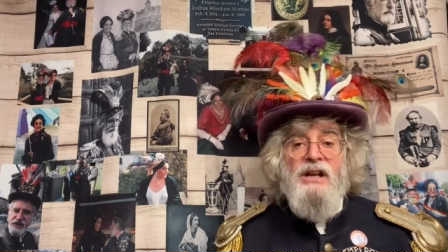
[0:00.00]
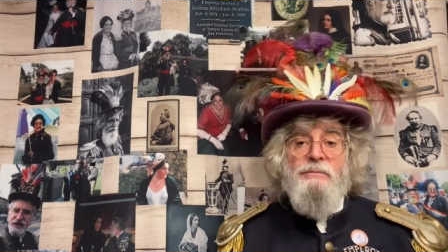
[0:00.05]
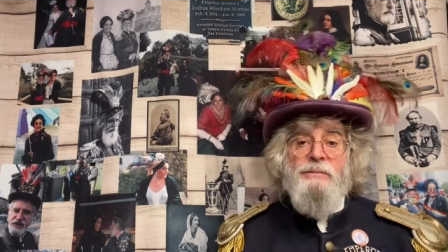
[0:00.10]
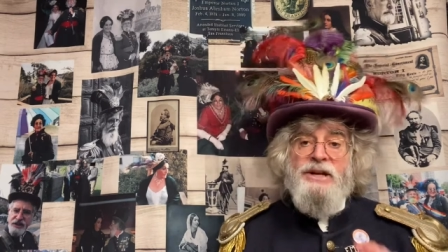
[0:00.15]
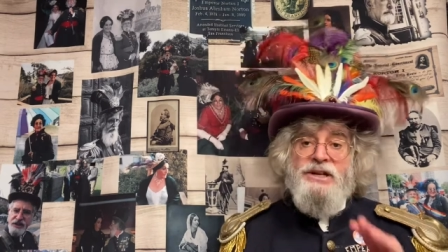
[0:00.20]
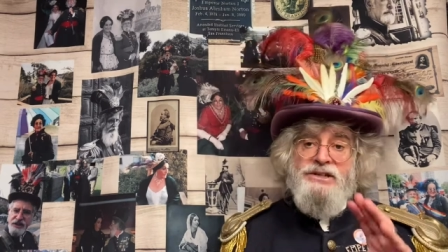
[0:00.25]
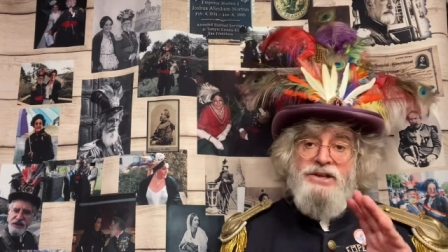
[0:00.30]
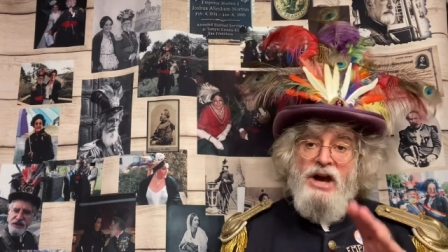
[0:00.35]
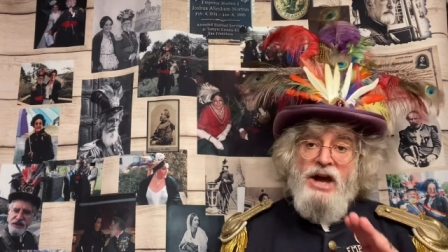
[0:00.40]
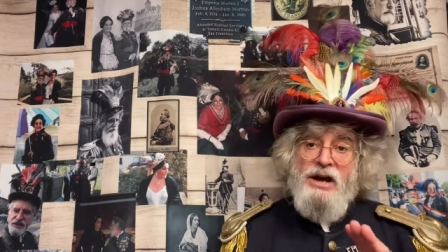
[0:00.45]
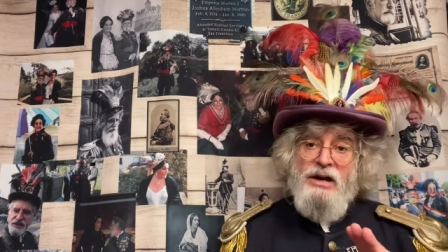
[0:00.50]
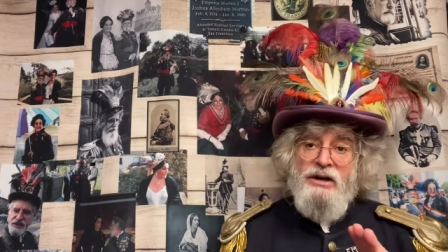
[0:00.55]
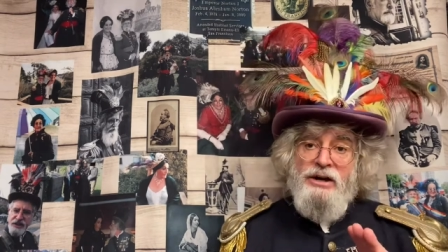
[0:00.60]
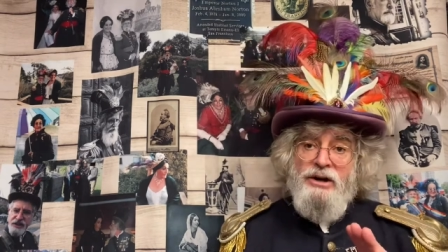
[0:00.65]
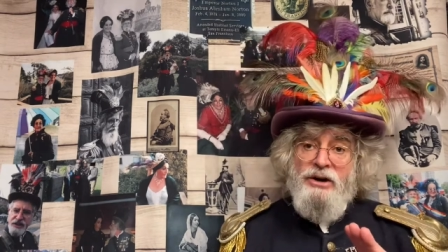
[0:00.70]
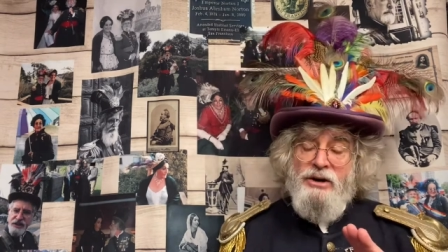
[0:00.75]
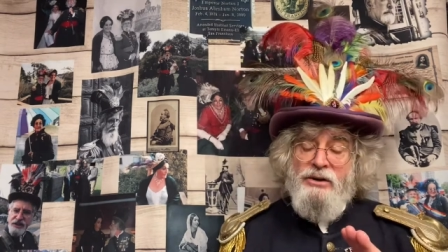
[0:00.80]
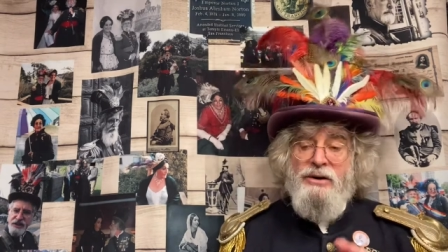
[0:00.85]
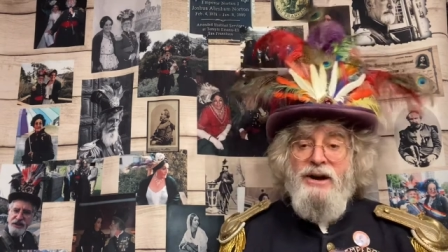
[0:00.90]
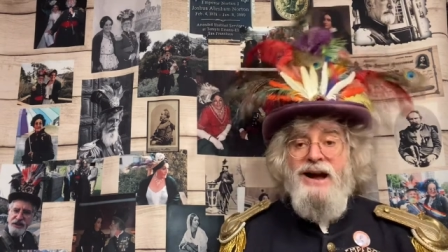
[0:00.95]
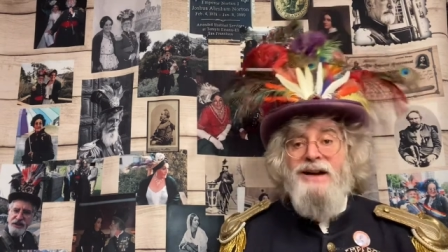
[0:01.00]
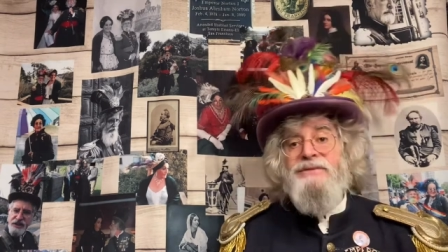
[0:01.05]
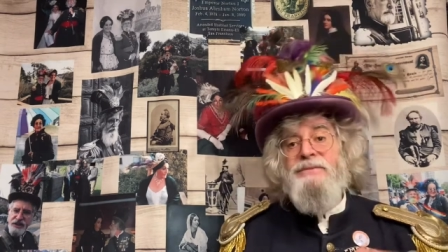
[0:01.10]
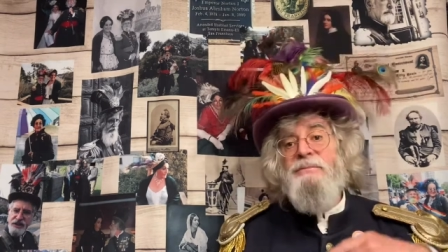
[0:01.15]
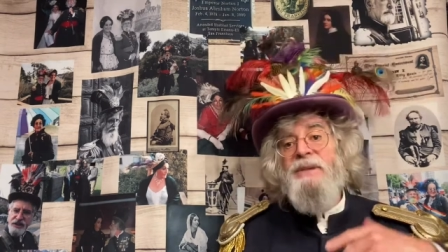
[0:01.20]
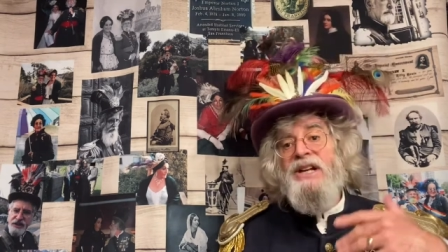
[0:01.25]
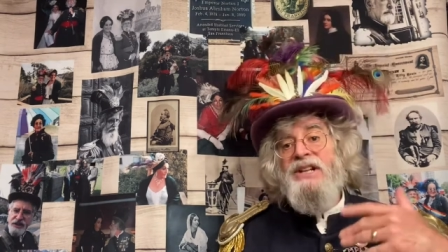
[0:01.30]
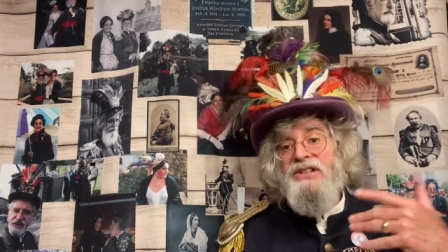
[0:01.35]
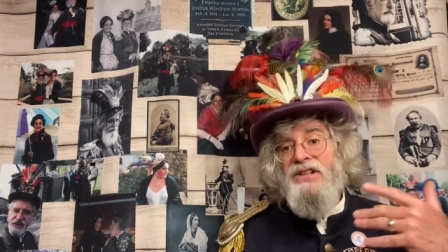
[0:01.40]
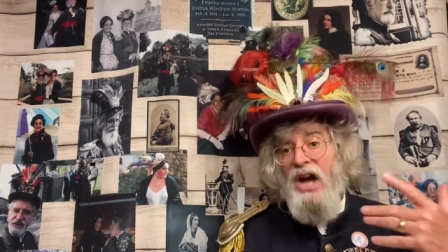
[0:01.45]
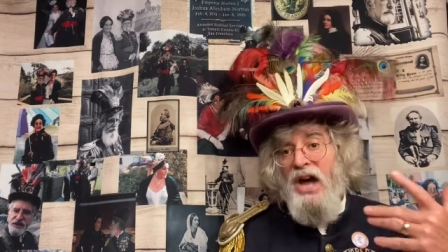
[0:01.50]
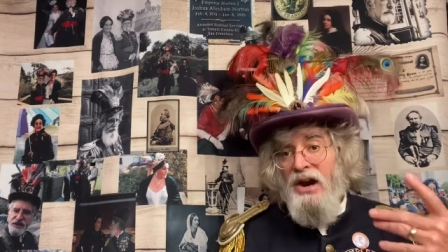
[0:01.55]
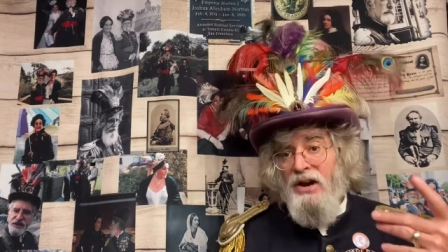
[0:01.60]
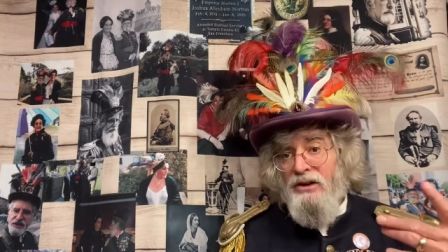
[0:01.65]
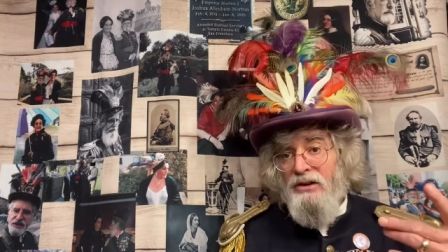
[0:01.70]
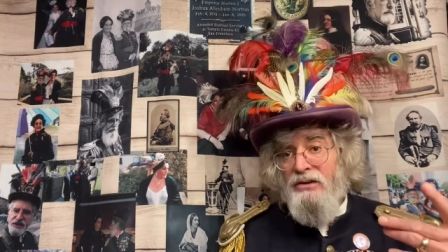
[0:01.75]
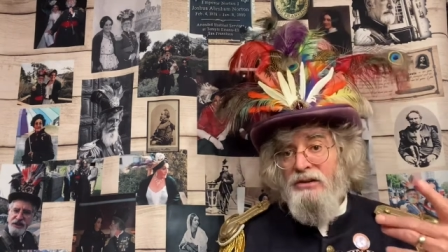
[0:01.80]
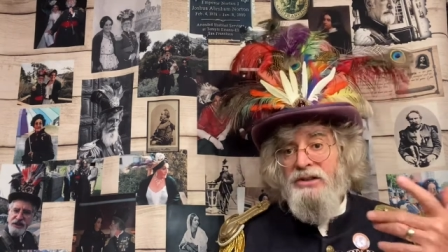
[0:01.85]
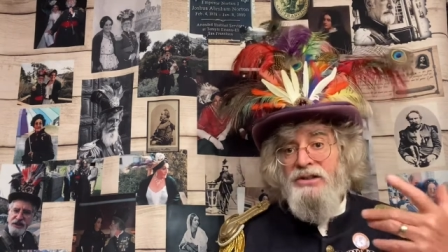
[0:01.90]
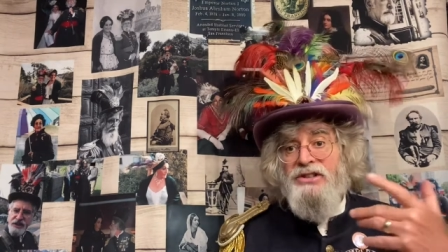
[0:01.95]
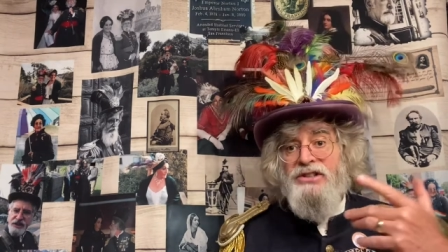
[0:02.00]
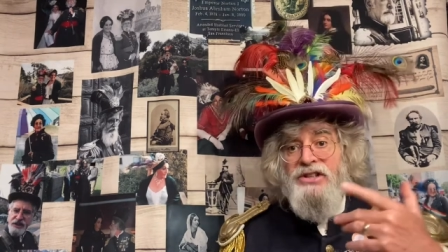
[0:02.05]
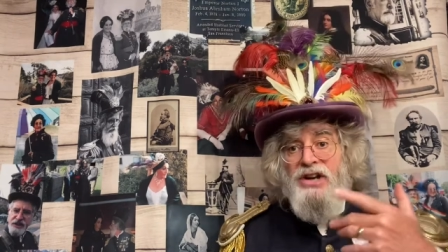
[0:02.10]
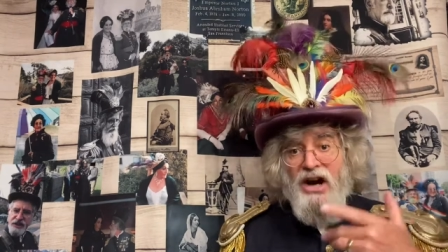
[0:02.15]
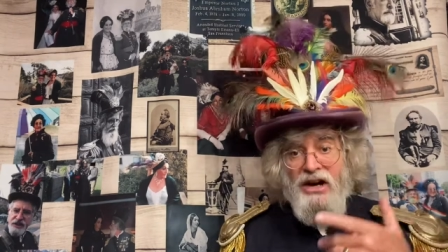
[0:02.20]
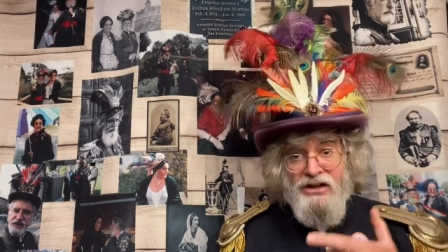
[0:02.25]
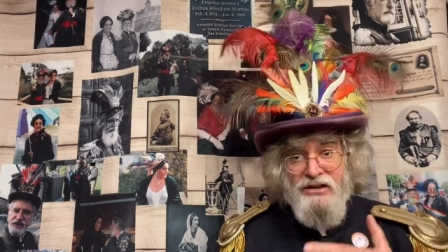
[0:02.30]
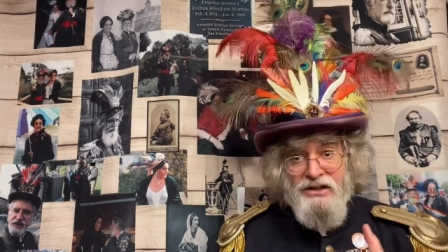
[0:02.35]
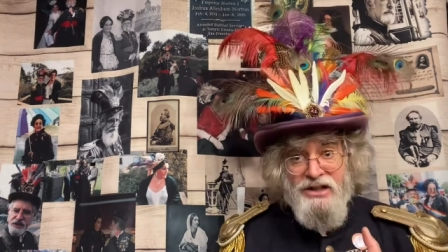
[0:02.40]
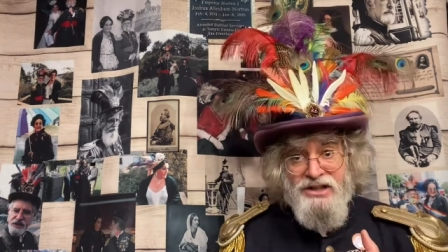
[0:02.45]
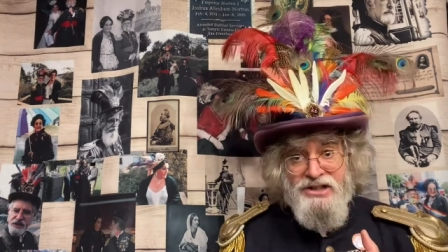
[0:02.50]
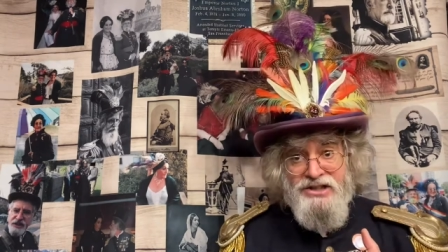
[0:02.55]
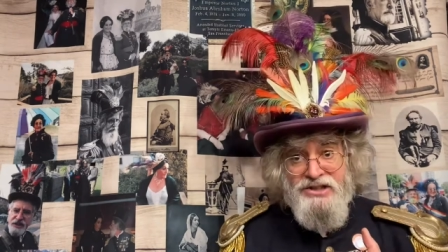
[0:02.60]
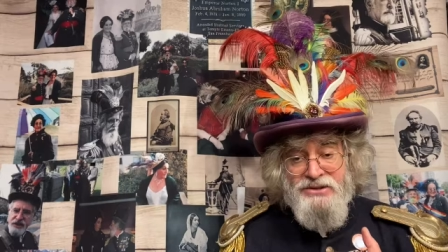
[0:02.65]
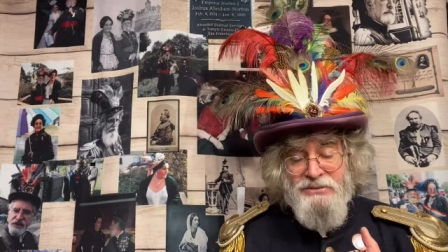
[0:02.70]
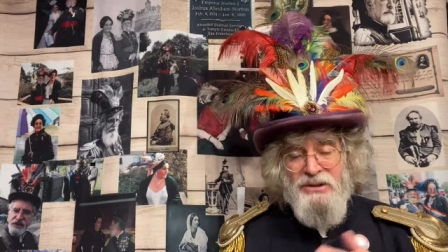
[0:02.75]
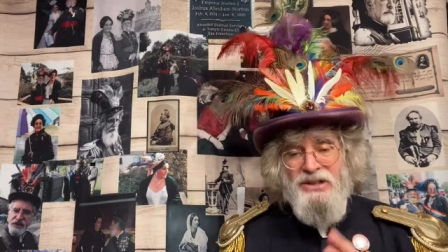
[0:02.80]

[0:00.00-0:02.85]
McDonnell Aircraft, McDonnell Douglas,